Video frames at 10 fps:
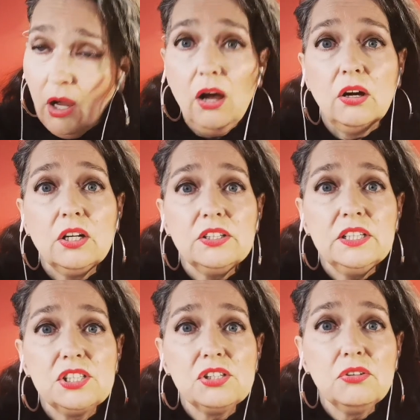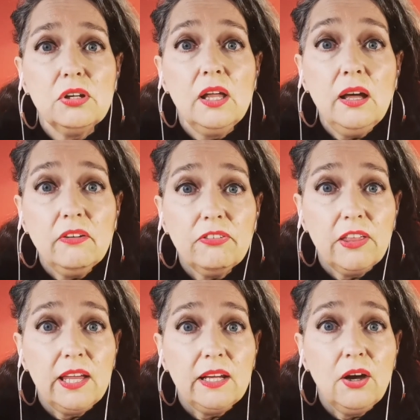unconditional love
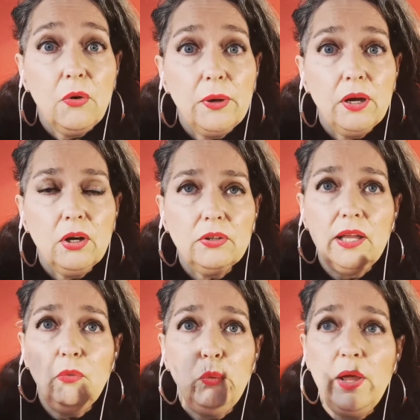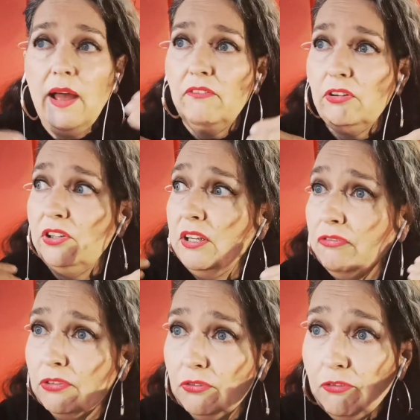thing going on, and we have a
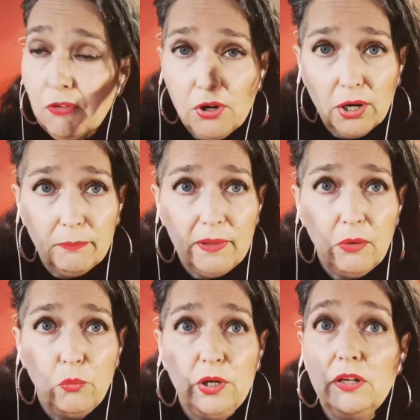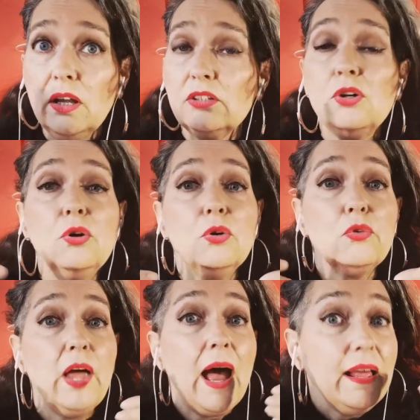different form. Then we're not
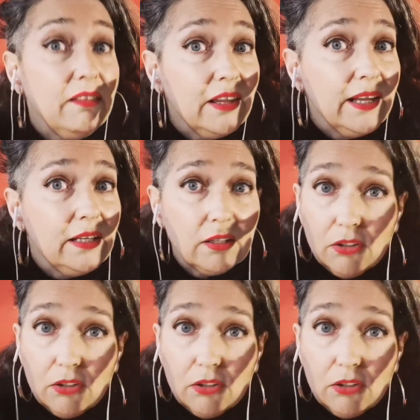called, I think,